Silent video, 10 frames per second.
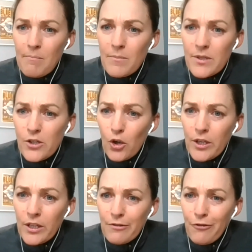So
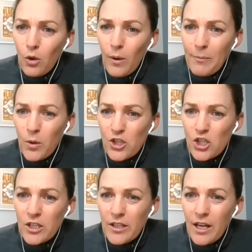then the follow-up
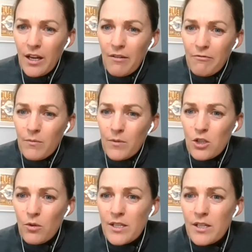question there,
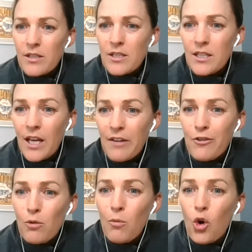Teresa, did they
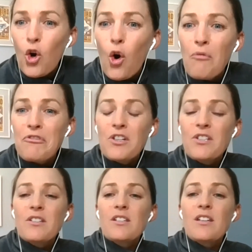feel more
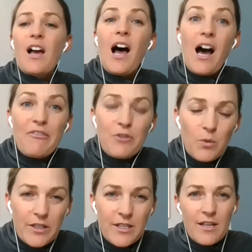confidence
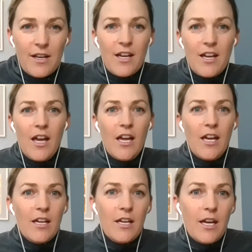afterwards?
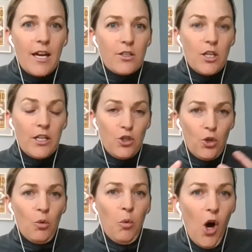It
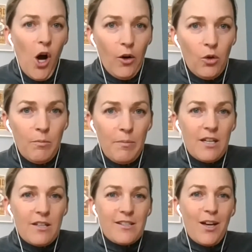took a while,
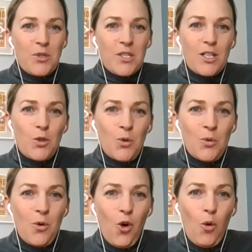because they'll
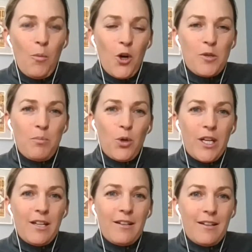still almost put
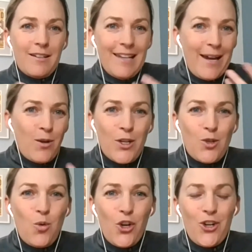in
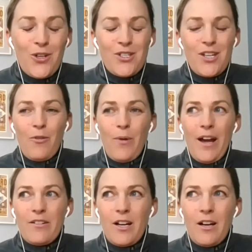language words around,